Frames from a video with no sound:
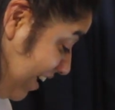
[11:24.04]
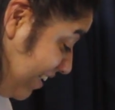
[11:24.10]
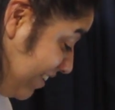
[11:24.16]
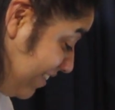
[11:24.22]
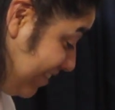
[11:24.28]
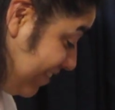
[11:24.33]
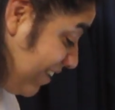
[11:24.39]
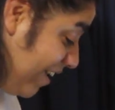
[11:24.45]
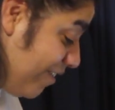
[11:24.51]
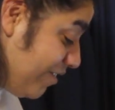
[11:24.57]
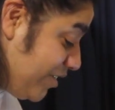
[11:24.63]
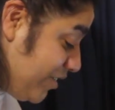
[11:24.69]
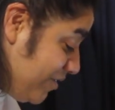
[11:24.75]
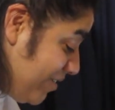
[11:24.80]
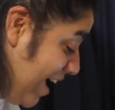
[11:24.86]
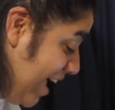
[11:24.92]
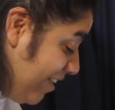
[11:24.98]
It's so
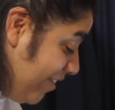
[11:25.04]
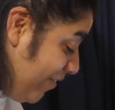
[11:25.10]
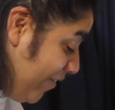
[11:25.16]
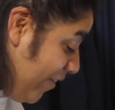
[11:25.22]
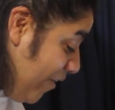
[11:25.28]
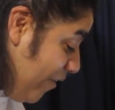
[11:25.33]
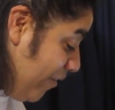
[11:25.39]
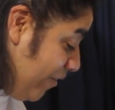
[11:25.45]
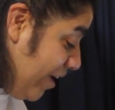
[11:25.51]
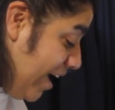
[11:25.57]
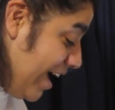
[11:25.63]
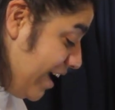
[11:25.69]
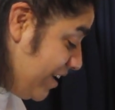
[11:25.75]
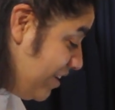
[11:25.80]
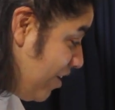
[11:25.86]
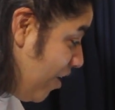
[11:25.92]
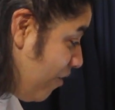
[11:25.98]
stressful.
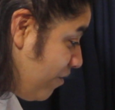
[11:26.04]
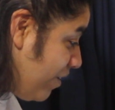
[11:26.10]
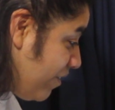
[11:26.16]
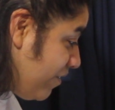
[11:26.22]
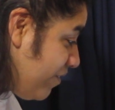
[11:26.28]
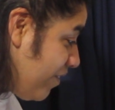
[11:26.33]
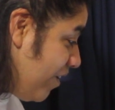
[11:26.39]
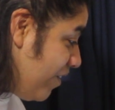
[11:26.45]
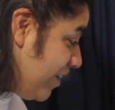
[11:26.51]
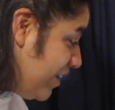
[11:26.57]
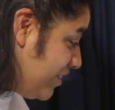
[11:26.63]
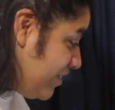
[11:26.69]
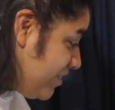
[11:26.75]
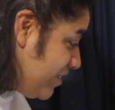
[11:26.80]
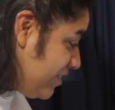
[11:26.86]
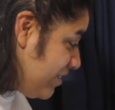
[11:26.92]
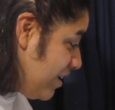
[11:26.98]
I know the song.
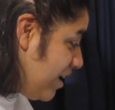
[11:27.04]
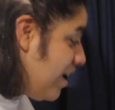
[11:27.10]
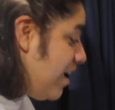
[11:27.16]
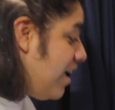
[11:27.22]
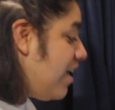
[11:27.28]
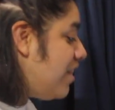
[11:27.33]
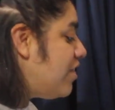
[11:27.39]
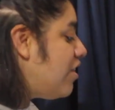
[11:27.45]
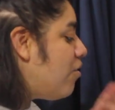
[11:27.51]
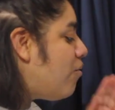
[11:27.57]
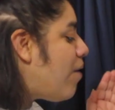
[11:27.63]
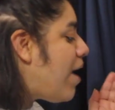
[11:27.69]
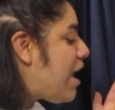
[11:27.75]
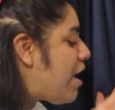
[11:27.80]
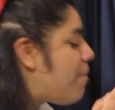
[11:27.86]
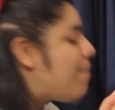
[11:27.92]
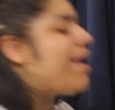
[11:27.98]
It's just the
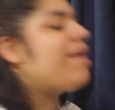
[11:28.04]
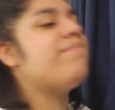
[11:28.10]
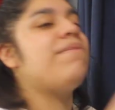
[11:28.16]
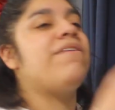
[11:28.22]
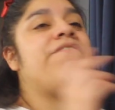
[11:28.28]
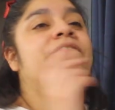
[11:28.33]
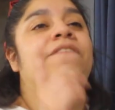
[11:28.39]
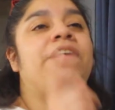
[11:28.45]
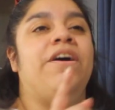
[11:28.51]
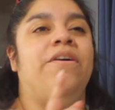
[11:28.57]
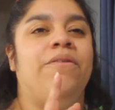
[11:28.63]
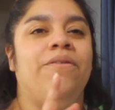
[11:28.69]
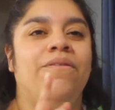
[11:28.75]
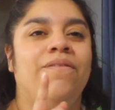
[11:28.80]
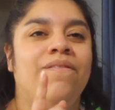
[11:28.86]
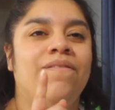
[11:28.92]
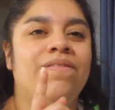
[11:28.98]
way you make me
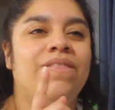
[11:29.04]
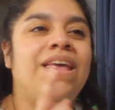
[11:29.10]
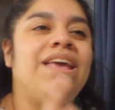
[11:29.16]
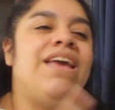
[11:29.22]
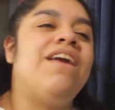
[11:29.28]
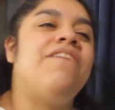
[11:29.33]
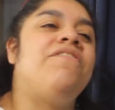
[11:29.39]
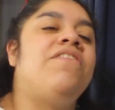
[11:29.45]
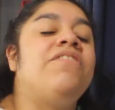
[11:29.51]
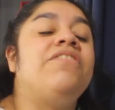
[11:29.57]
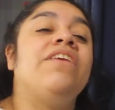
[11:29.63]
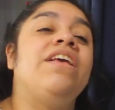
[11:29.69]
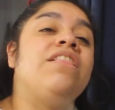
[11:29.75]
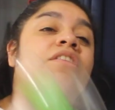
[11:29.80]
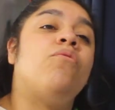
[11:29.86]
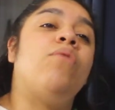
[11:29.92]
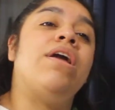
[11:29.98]
feel. If you've
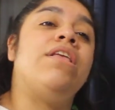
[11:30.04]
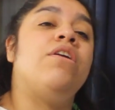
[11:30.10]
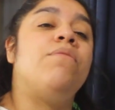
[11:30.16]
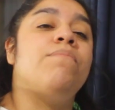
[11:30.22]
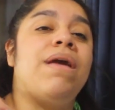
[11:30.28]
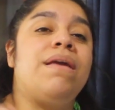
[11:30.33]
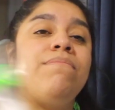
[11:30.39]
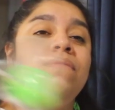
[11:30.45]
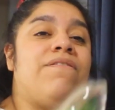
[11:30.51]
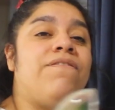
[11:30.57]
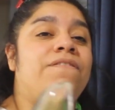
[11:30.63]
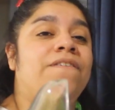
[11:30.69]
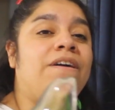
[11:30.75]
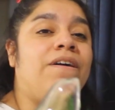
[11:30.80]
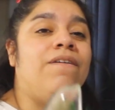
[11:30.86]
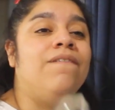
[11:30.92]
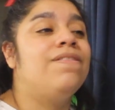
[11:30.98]
seen The Way You Make Me
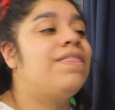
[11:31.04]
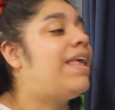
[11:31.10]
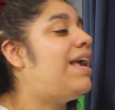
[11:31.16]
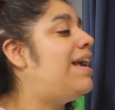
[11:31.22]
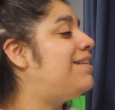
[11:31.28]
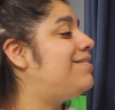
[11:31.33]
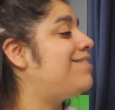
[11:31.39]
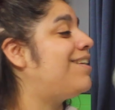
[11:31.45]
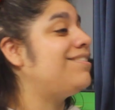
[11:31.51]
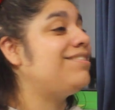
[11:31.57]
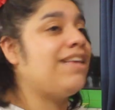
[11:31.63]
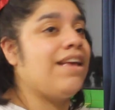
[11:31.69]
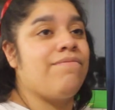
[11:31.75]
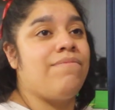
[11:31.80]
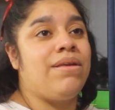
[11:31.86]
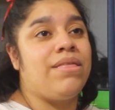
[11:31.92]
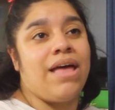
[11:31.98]
Feel, it does
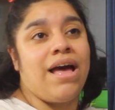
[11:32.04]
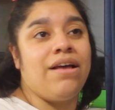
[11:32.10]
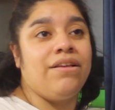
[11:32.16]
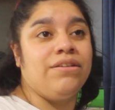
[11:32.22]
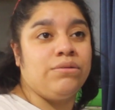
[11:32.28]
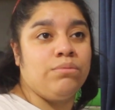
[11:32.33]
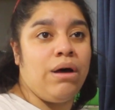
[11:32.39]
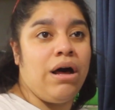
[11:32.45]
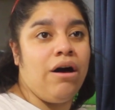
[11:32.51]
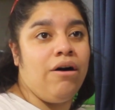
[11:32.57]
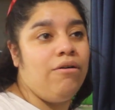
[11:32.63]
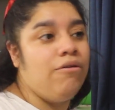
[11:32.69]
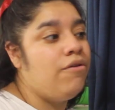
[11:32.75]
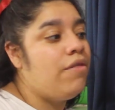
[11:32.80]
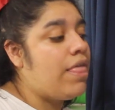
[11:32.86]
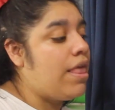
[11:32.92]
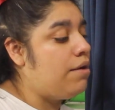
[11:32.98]
give me that as
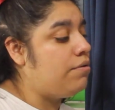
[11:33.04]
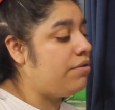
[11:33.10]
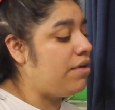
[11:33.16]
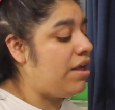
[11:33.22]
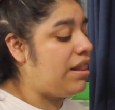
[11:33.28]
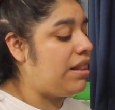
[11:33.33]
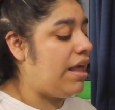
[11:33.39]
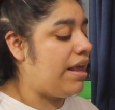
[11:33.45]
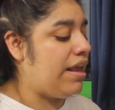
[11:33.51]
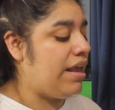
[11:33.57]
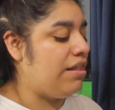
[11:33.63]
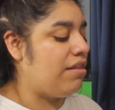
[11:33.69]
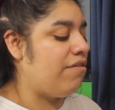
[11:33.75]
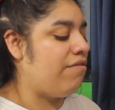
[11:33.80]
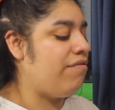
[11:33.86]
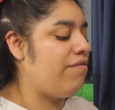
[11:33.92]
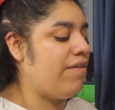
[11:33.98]
well. Like
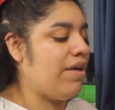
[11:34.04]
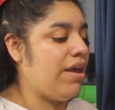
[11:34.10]
in a